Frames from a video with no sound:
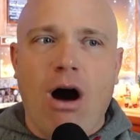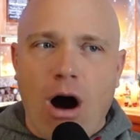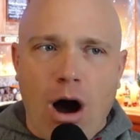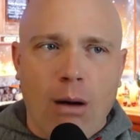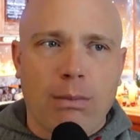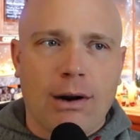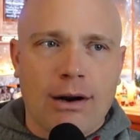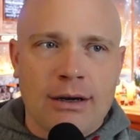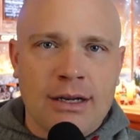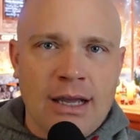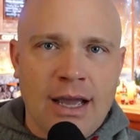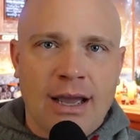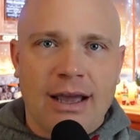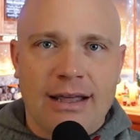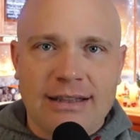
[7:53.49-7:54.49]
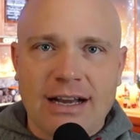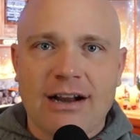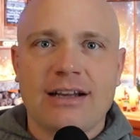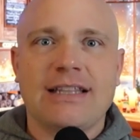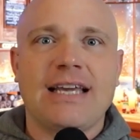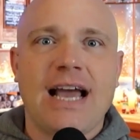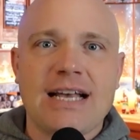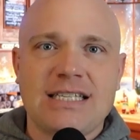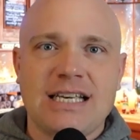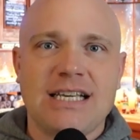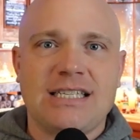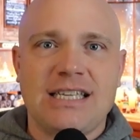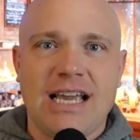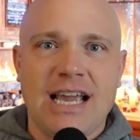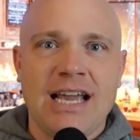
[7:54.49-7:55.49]
Auburn, and they're in the
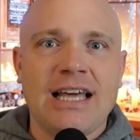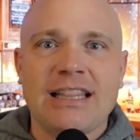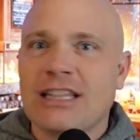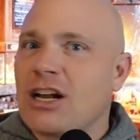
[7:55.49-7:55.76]
SEC.